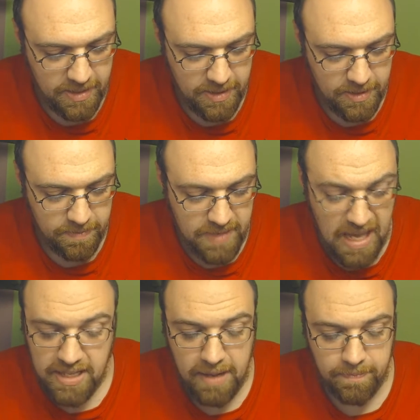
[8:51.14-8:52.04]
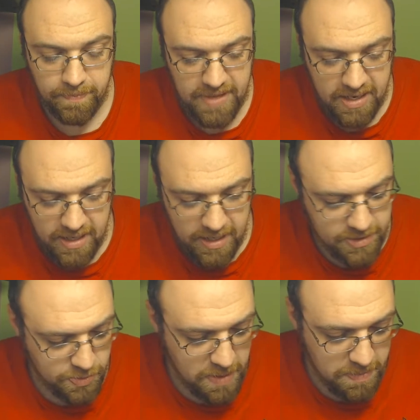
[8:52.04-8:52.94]
Yeah, that
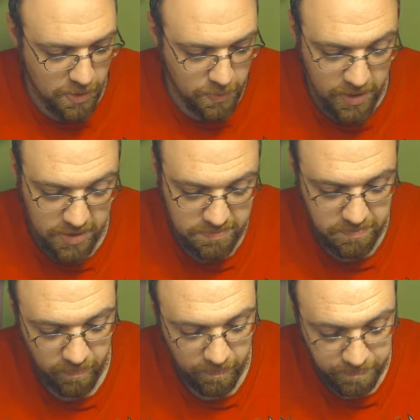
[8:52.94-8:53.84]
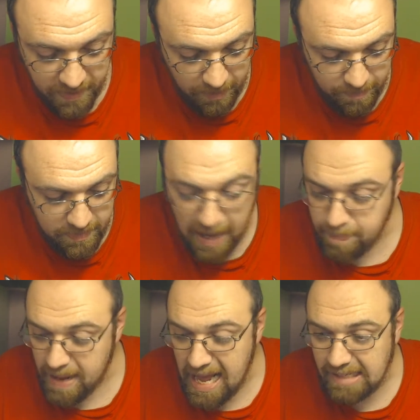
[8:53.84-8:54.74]
sweet milk one, not
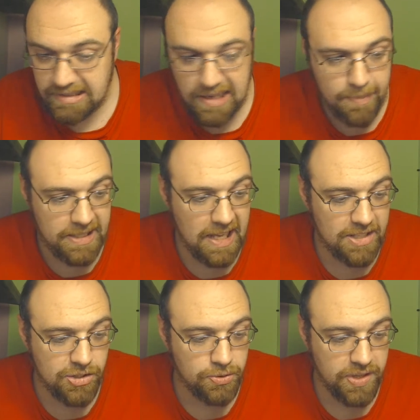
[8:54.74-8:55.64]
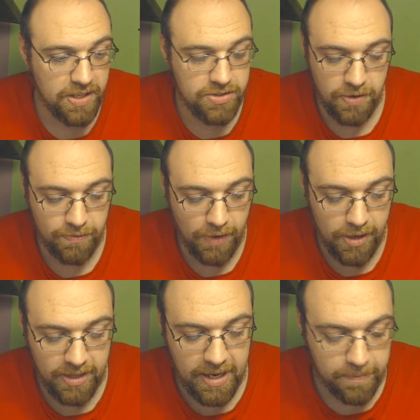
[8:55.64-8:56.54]
bad. I mean, that's 2 things so far.
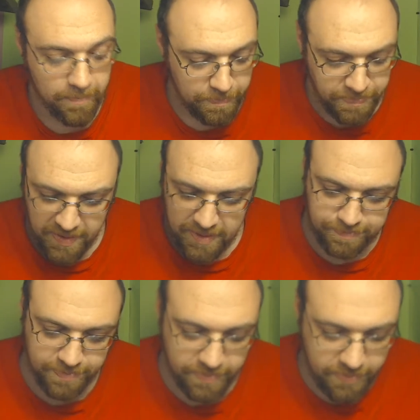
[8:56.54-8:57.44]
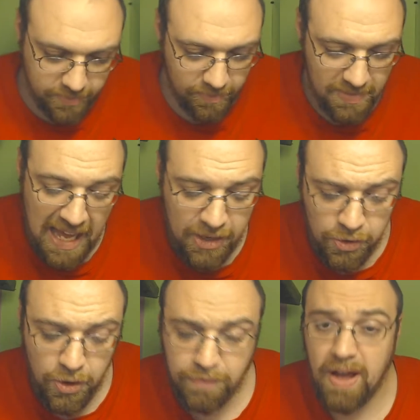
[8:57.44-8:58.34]
Like, I don't
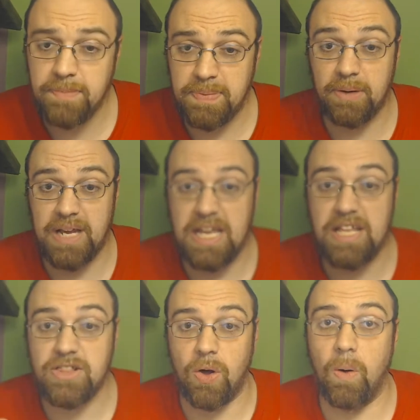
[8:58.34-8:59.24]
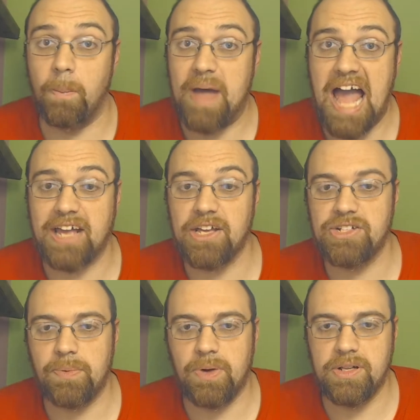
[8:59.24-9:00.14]
know if I'd be able to eat the whole package
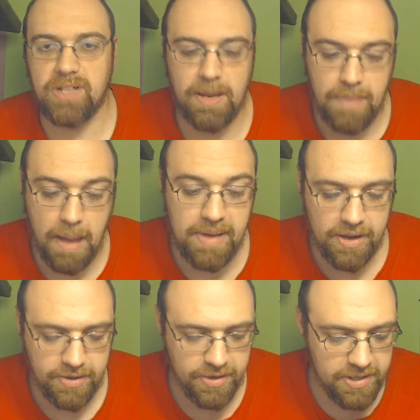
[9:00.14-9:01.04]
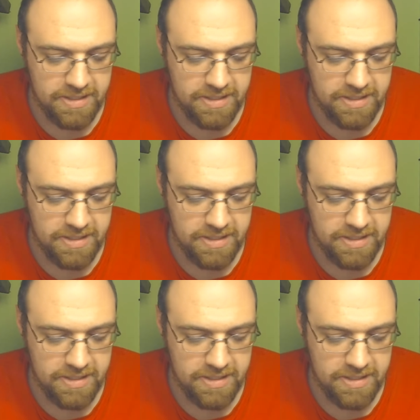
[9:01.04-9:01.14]
at one time. Maybe I could.